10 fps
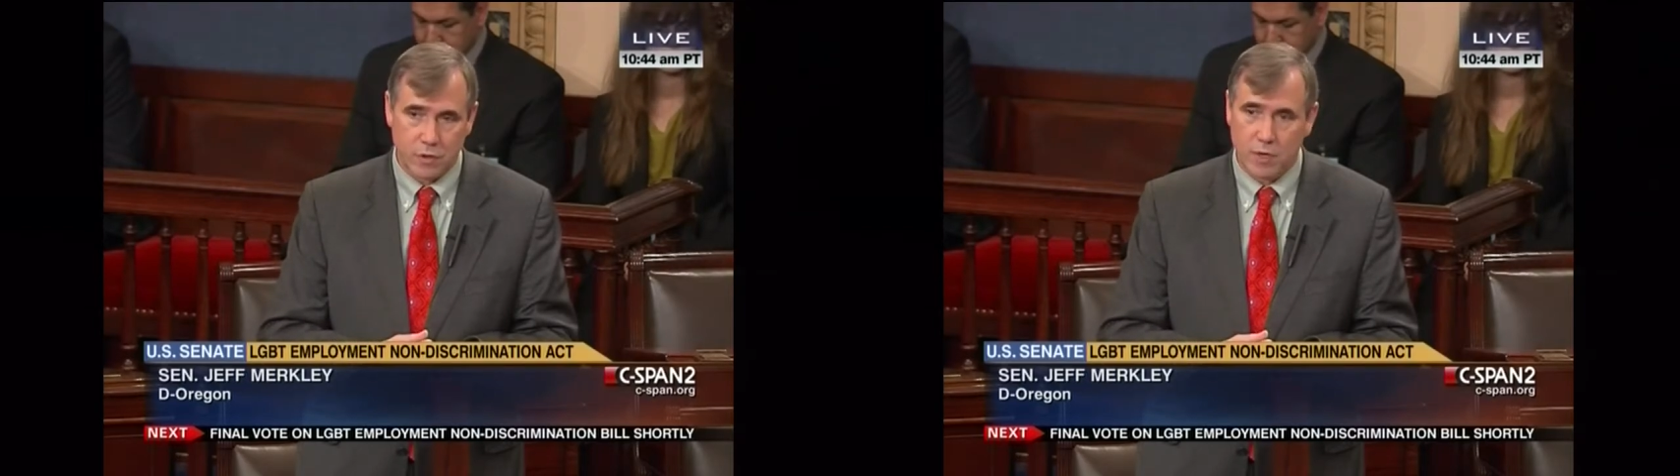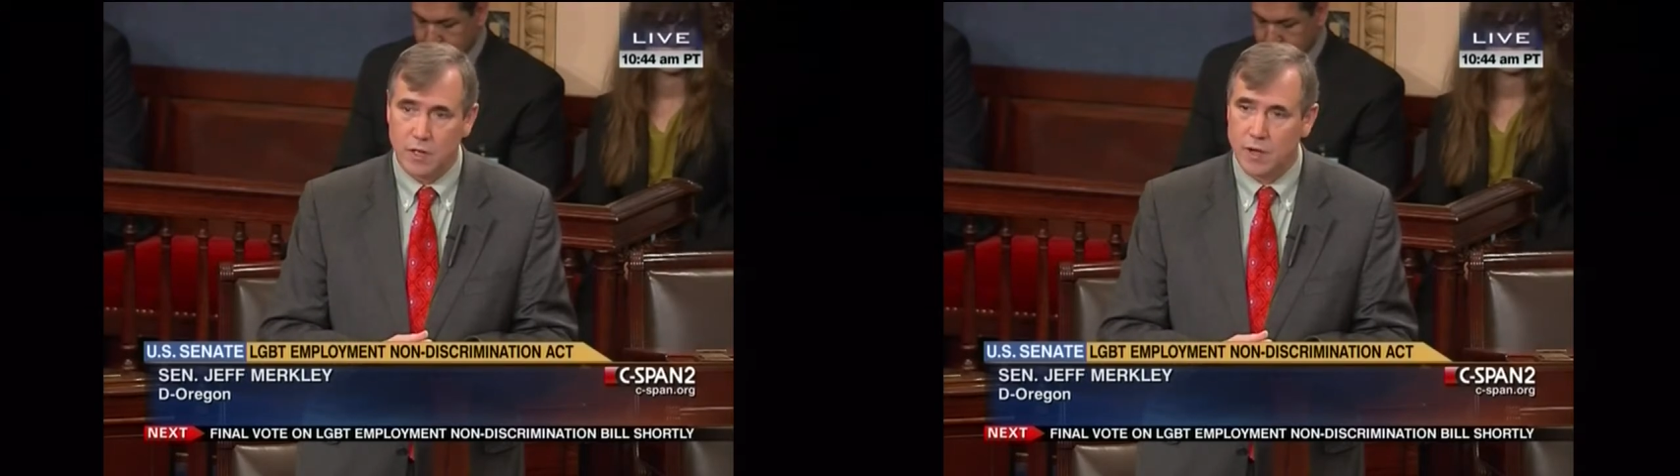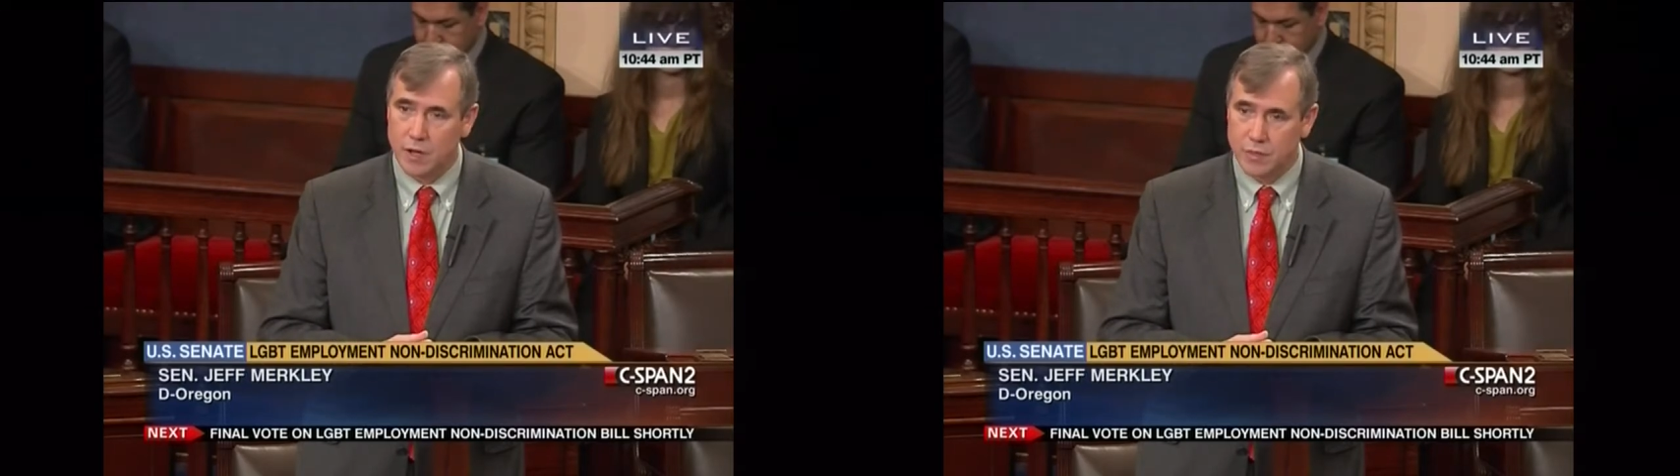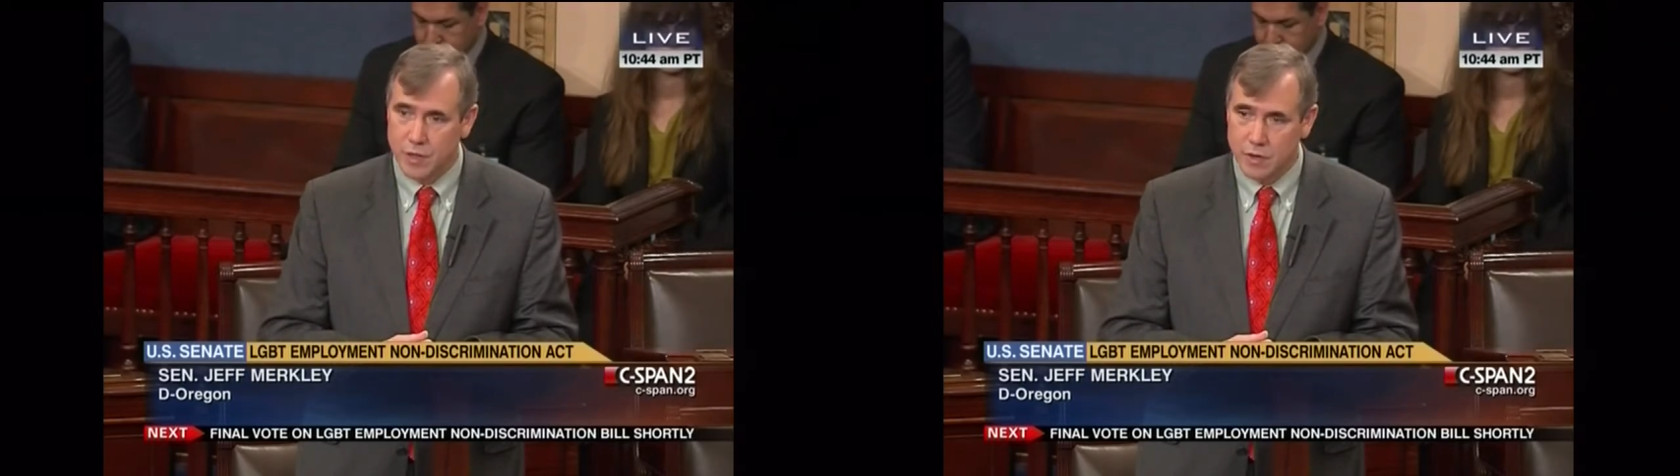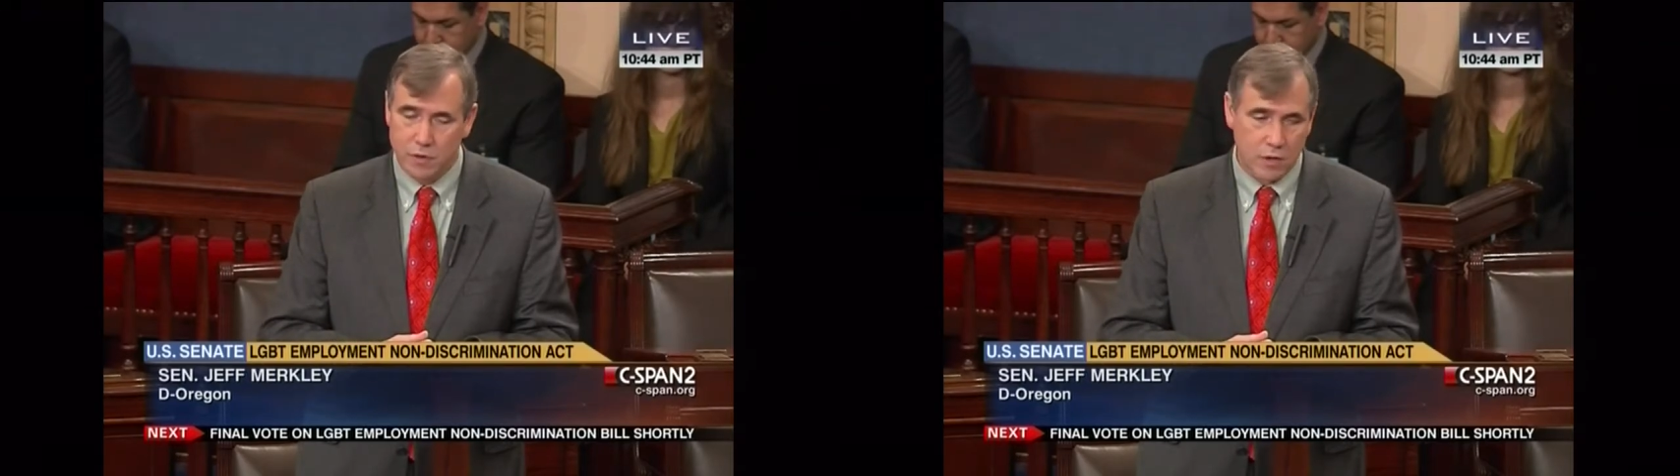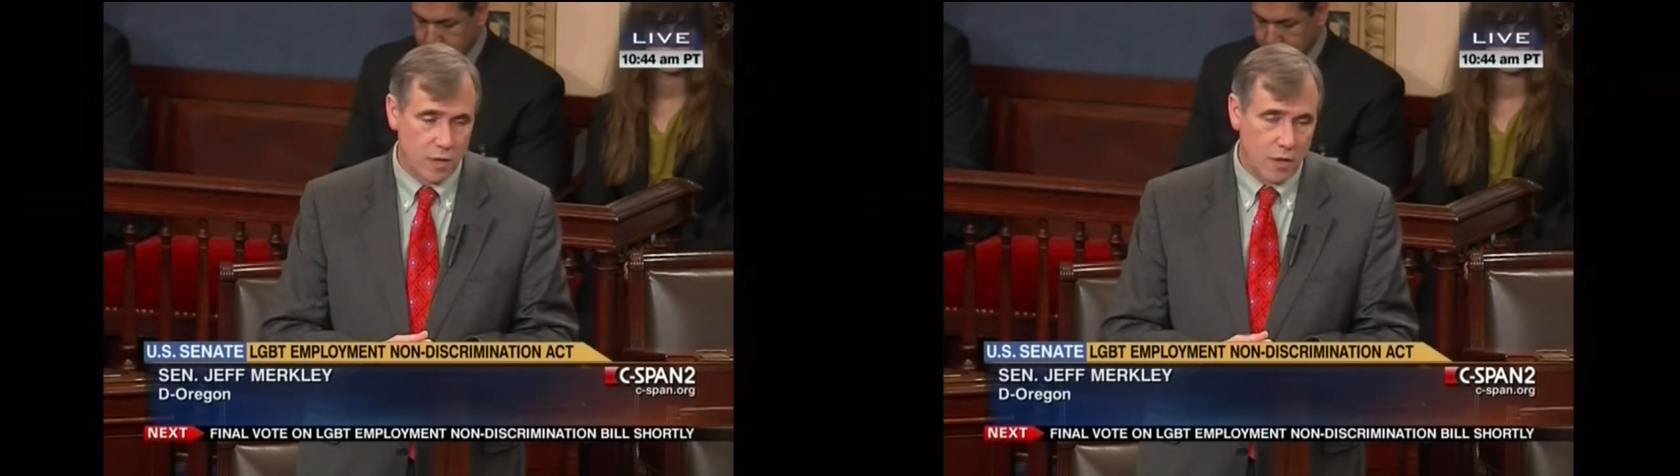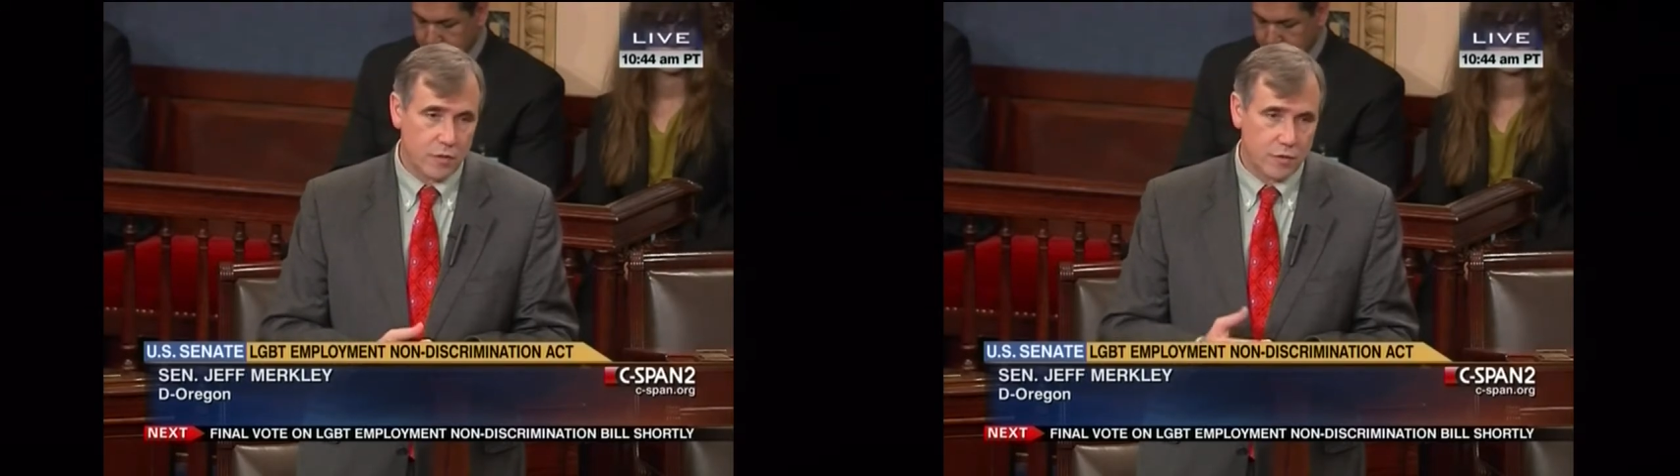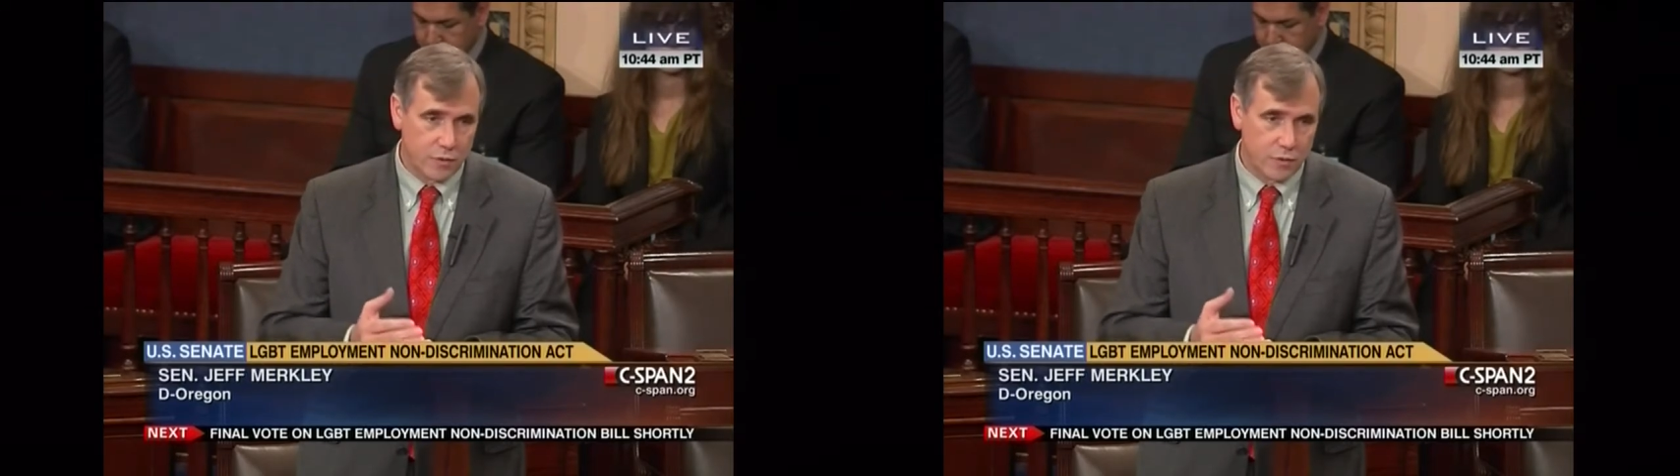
And I thank the